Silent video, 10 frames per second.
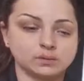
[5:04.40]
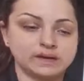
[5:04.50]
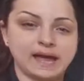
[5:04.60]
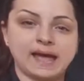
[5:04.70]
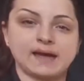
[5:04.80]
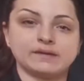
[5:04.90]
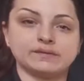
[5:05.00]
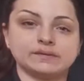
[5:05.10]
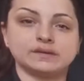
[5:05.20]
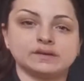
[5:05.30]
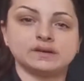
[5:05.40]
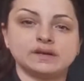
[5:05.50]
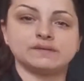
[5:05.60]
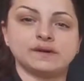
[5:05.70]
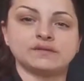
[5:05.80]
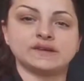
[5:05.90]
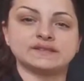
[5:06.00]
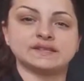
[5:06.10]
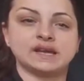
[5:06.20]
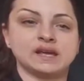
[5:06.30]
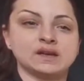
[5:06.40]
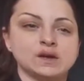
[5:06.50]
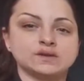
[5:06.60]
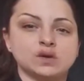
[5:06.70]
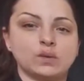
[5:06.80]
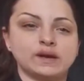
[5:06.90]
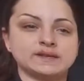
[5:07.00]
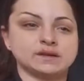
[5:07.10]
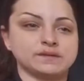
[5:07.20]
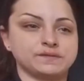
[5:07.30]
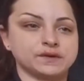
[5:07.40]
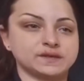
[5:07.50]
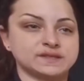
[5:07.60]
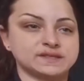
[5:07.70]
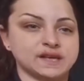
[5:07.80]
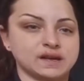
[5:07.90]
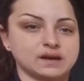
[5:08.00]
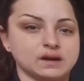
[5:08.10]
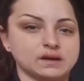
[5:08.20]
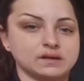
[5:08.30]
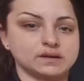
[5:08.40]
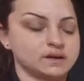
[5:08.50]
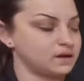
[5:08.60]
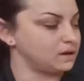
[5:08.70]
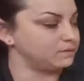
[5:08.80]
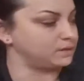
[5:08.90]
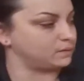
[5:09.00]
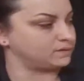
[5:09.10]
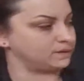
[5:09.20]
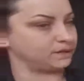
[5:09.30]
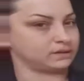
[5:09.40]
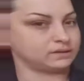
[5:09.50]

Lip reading: we have in front of us today. So what is our first set of notes here?